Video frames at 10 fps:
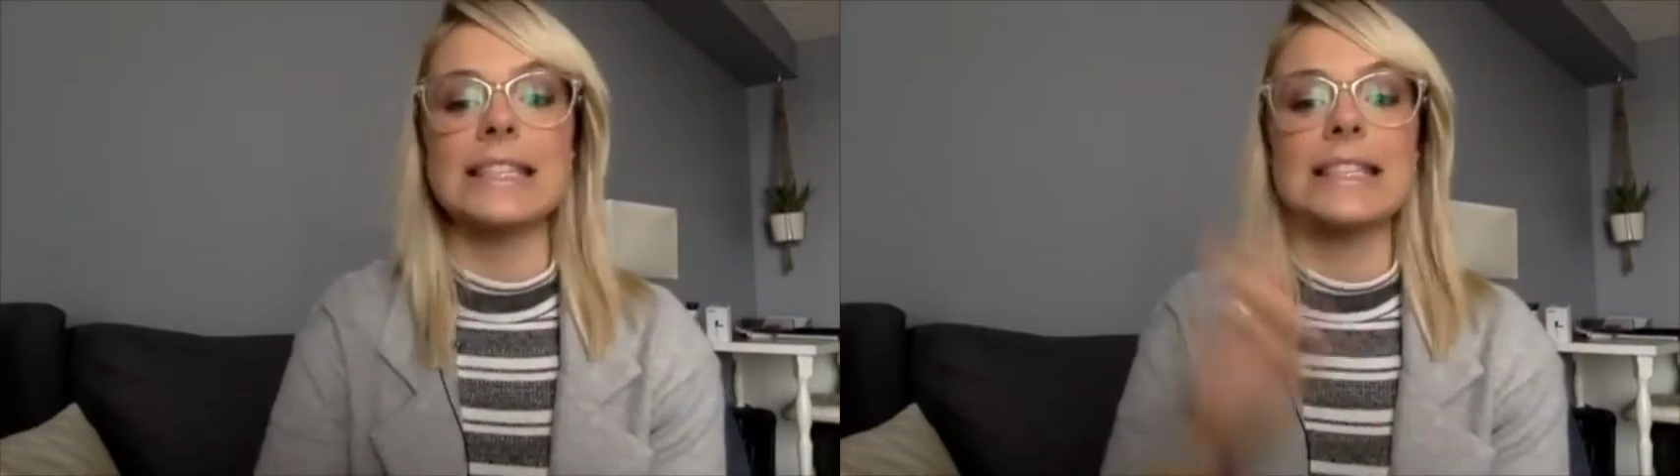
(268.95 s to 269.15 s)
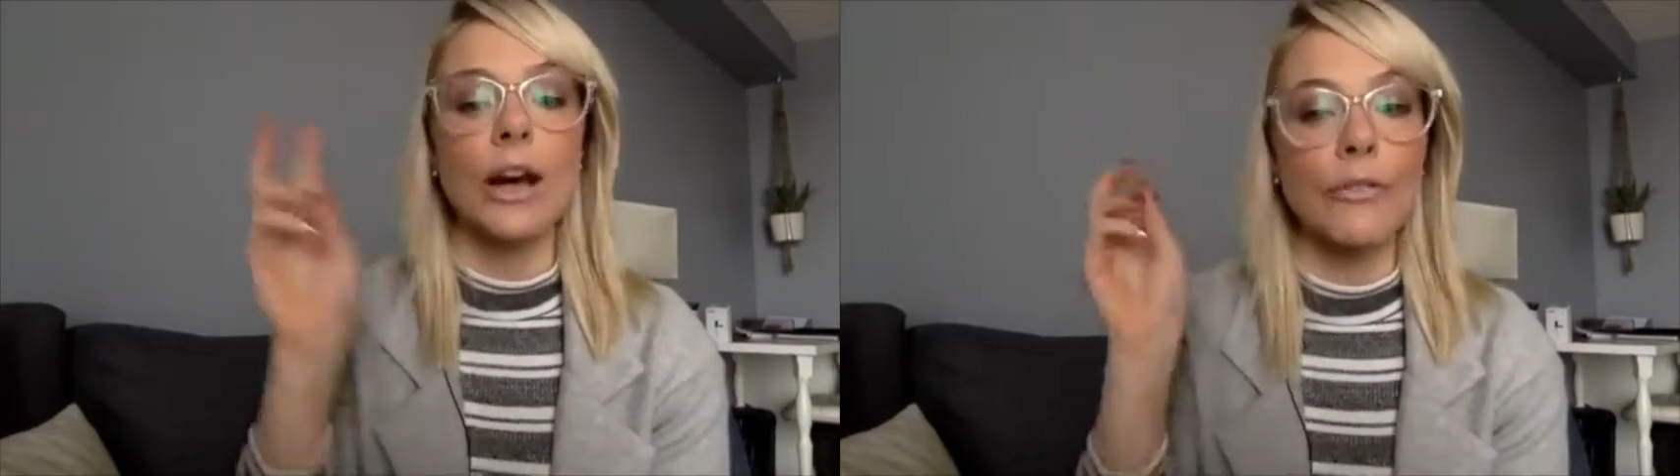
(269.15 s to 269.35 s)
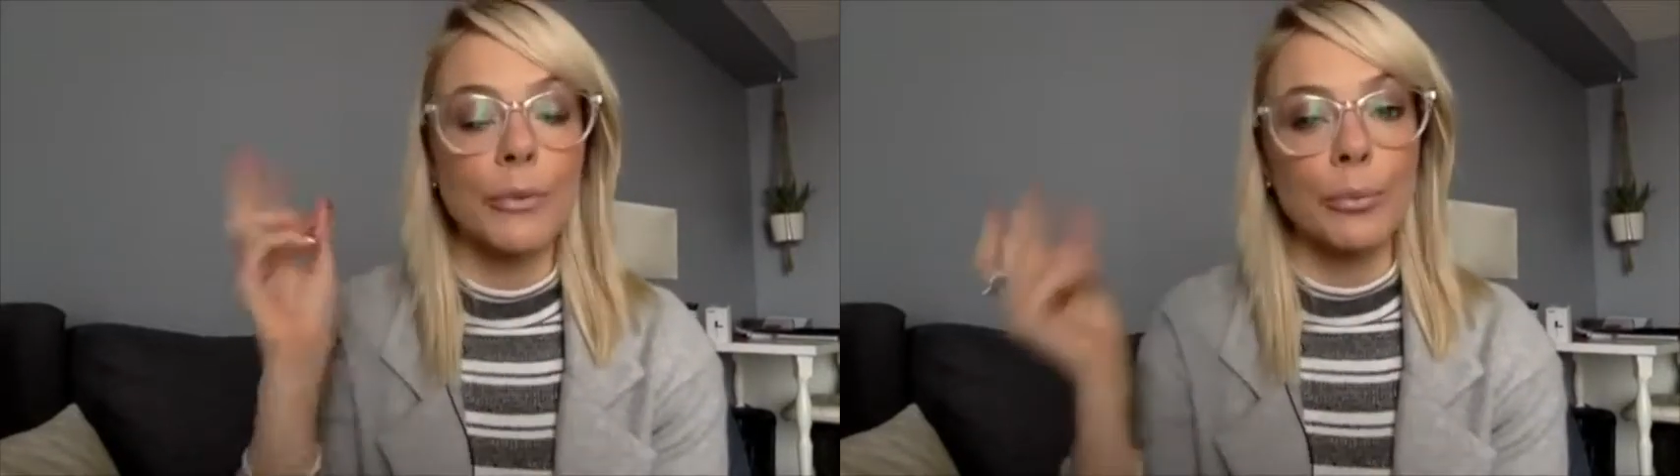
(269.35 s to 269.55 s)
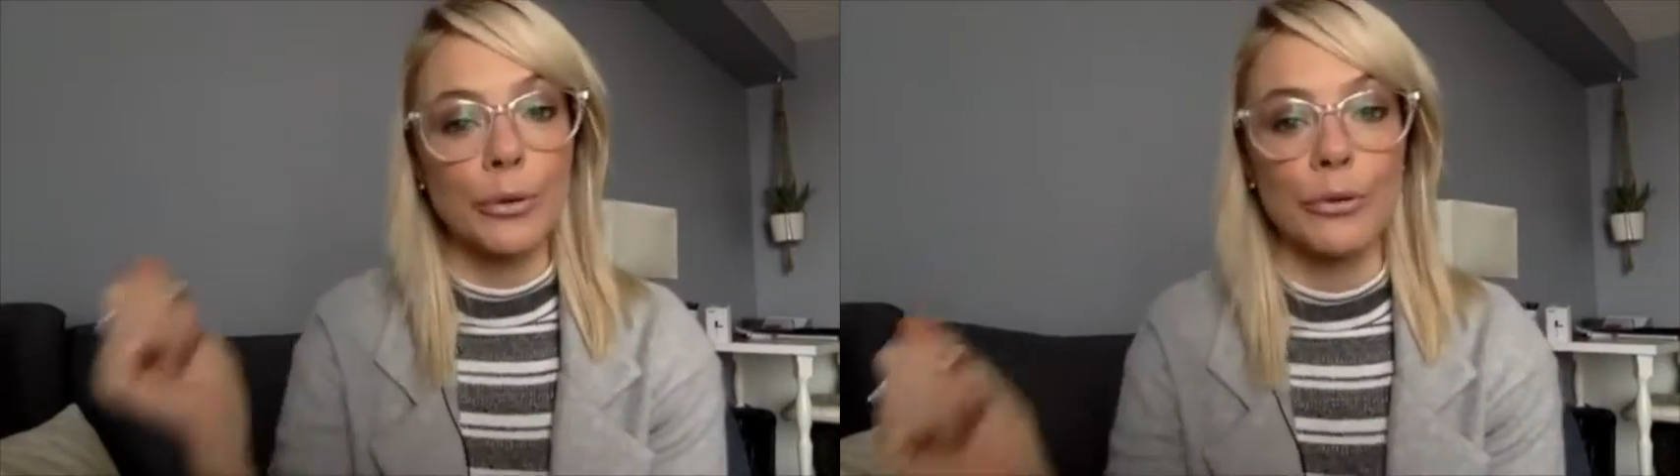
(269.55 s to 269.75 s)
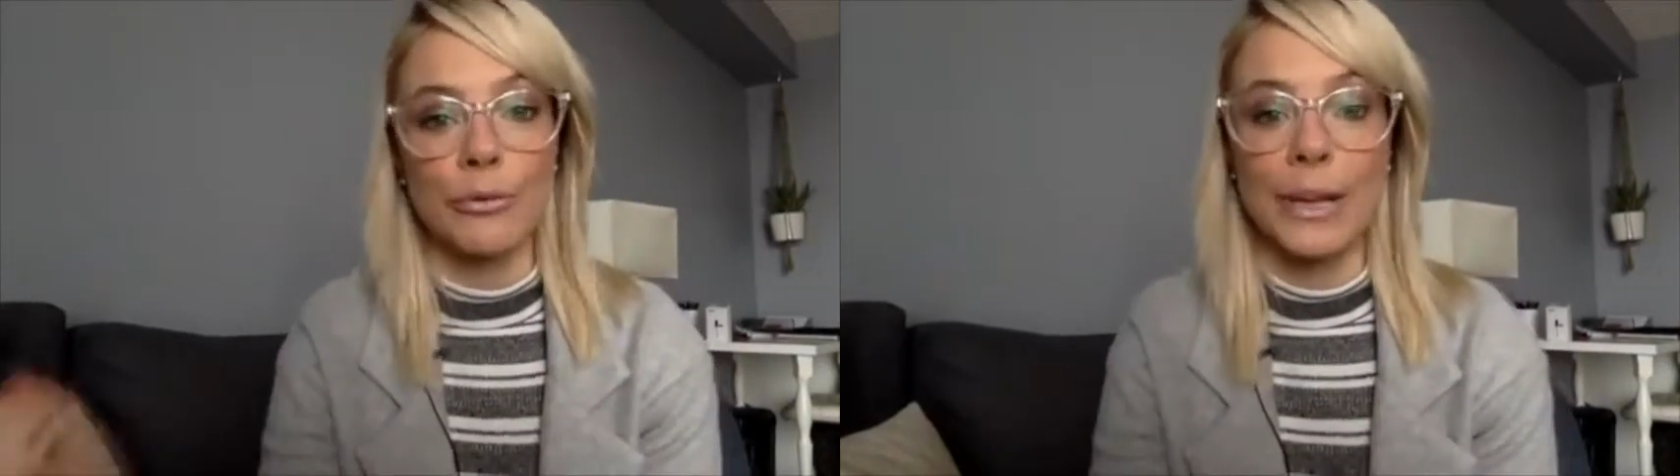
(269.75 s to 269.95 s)

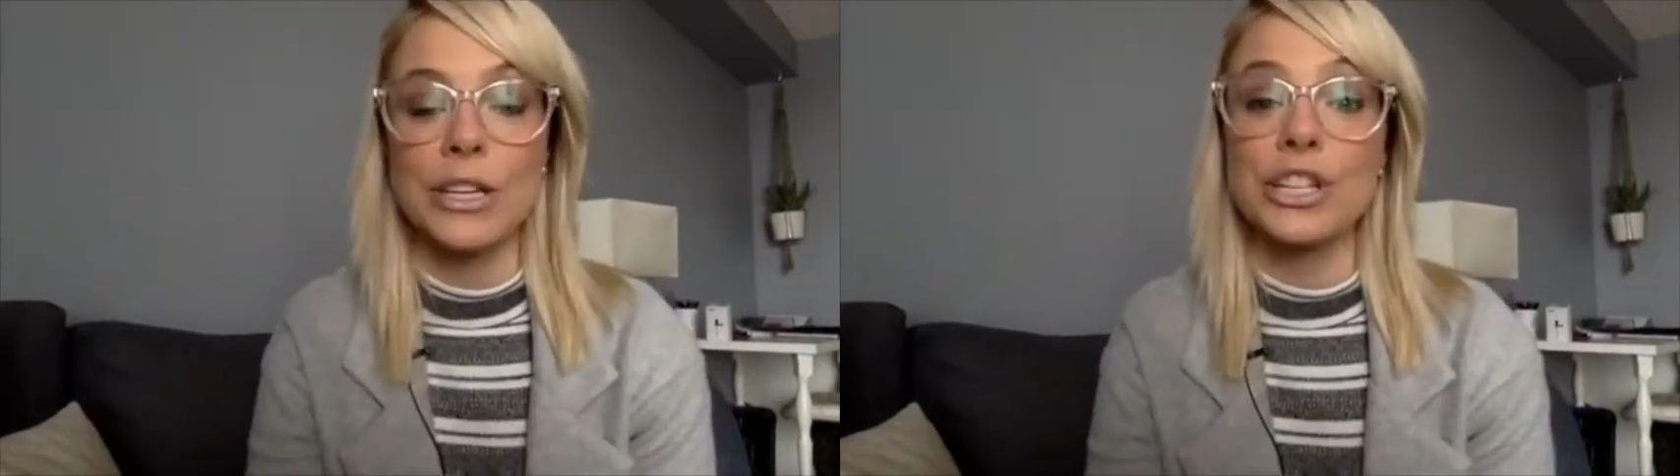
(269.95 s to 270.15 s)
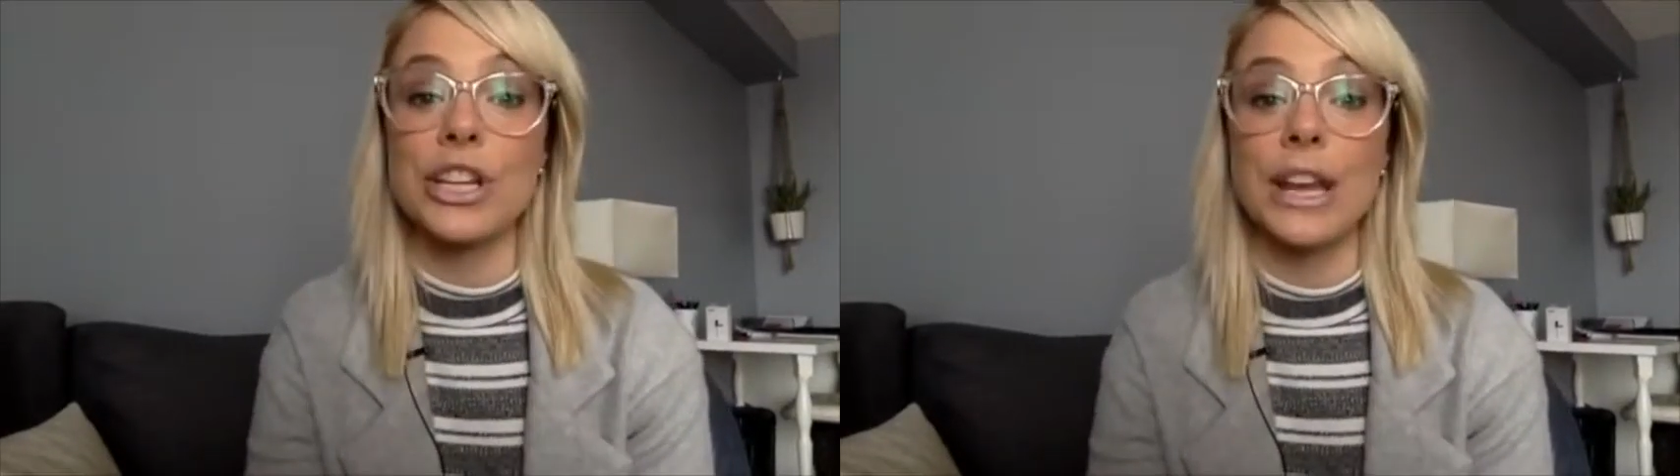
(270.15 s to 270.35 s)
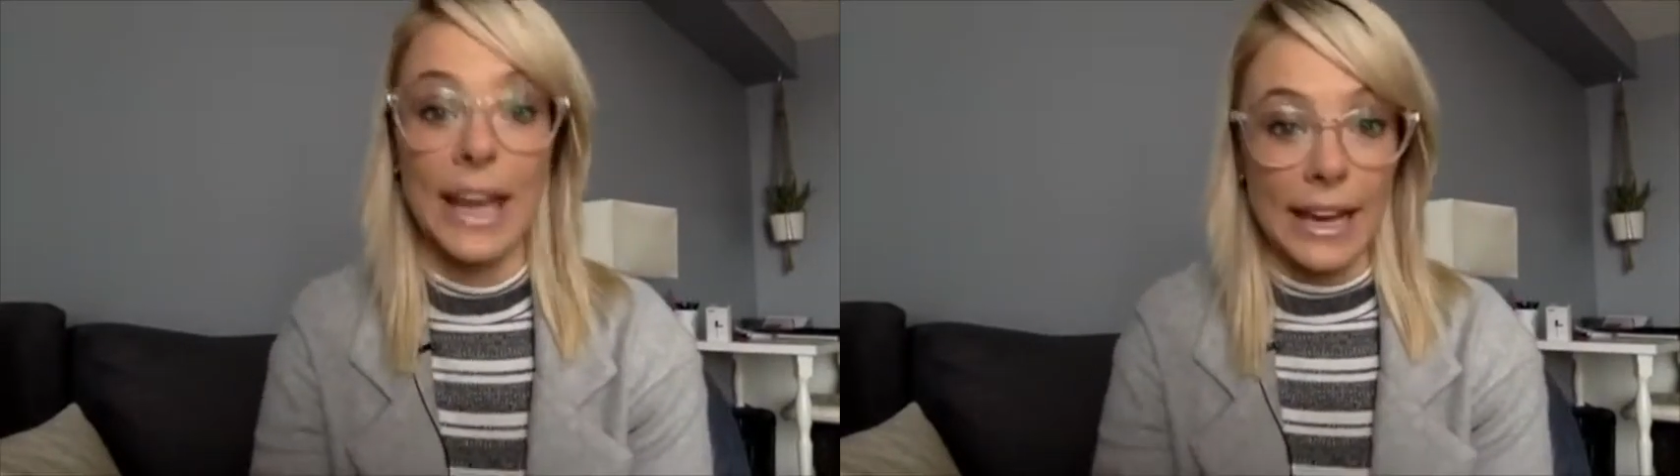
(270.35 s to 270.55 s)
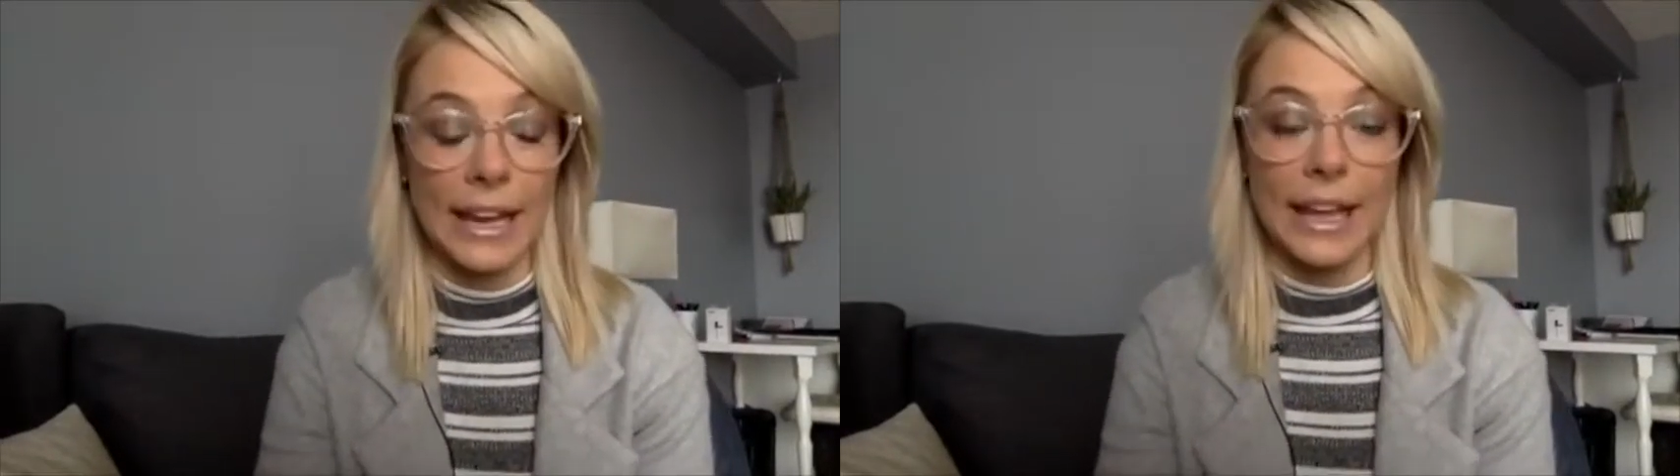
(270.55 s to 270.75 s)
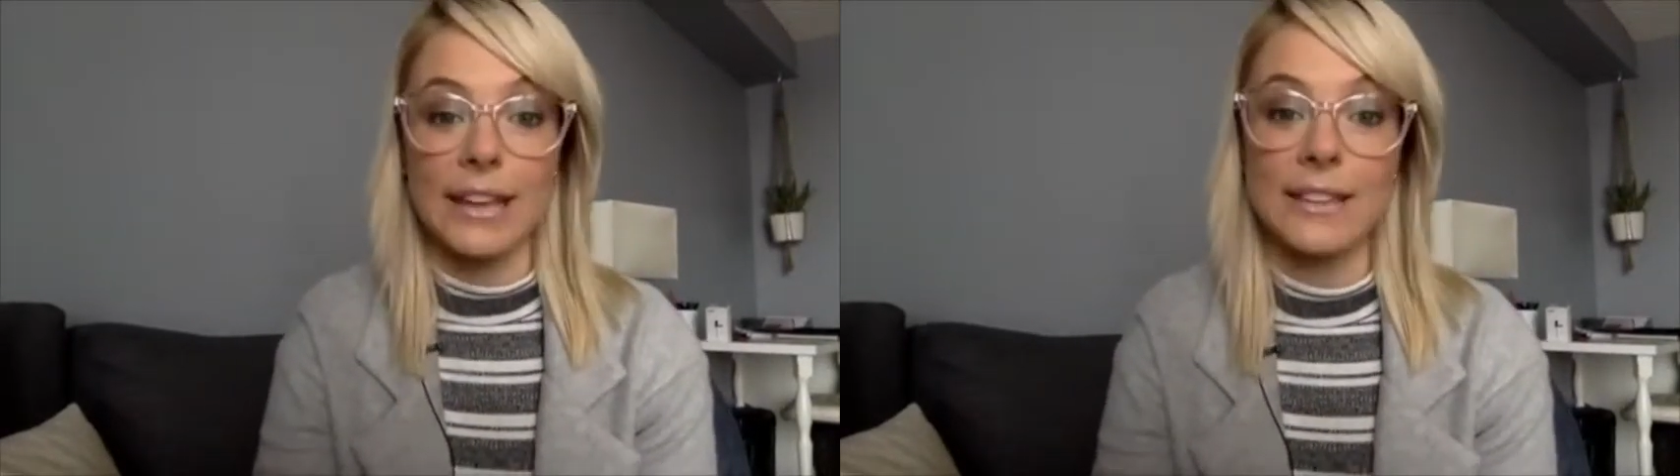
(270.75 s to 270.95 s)
self-improvement
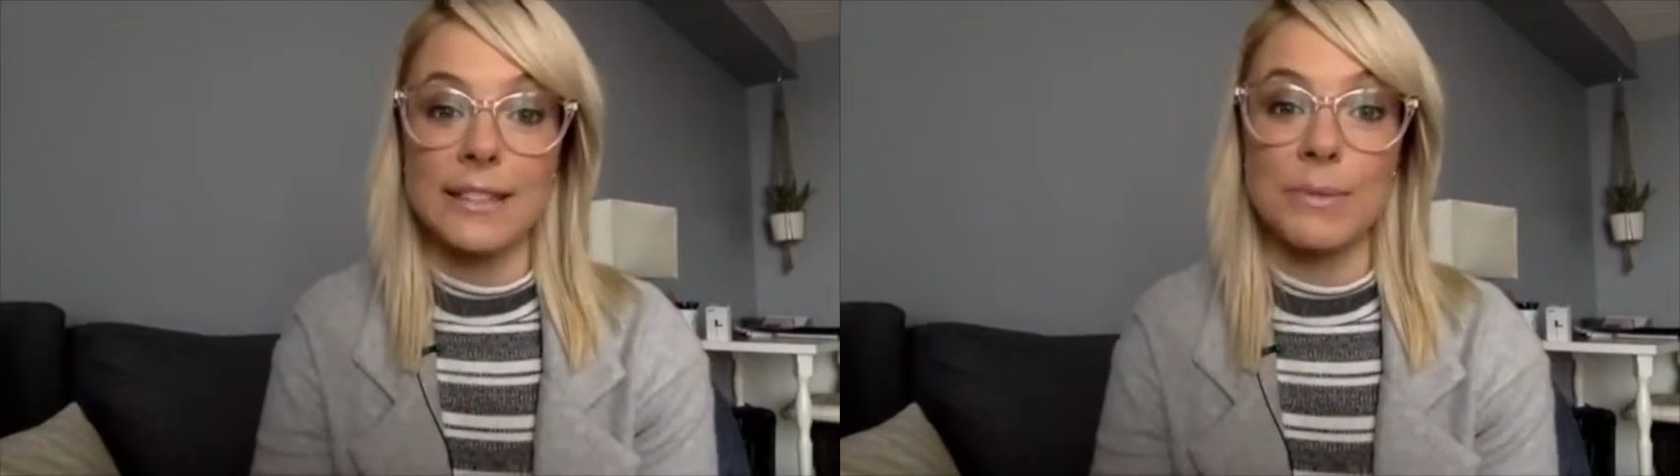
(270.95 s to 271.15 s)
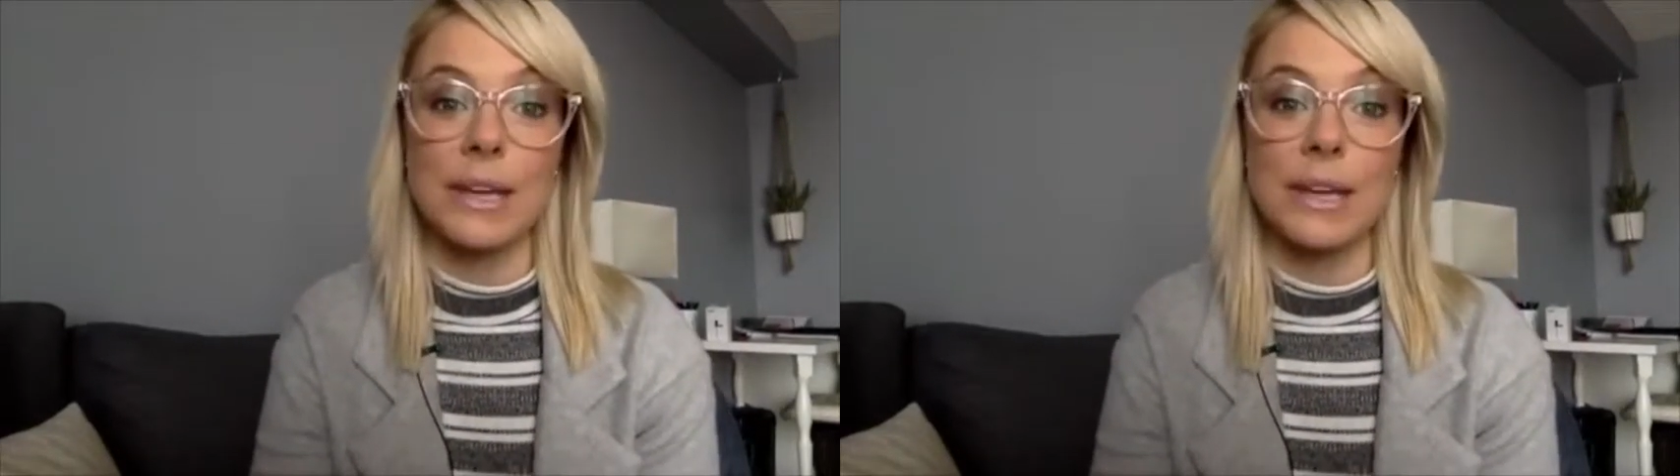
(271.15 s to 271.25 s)
shenanigans,